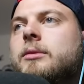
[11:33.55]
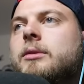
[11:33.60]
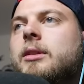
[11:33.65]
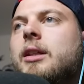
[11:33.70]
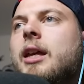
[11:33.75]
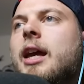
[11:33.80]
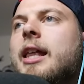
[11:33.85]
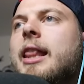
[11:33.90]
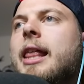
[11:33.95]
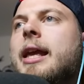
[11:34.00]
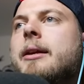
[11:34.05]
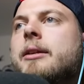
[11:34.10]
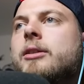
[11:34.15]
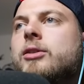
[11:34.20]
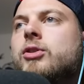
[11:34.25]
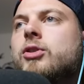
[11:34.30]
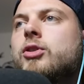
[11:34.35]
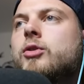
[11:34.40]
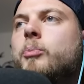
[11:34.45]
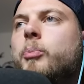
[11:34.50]
Yeah, it like
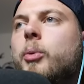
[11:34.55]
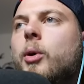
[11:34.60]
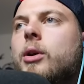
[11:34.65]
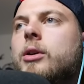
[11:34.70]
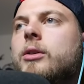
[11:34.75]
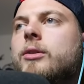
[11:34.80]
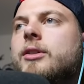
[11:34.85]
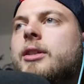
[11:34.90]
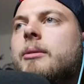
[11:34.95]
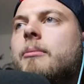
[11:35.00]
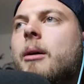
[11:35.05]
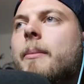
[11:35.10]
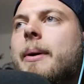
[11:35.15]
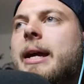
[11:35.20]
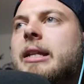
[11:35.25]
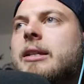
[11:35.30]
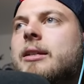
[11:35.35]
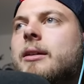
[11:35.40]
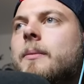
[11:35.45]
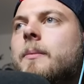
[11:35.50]
spoils the
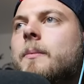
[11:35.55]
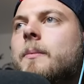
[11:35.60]
momentum.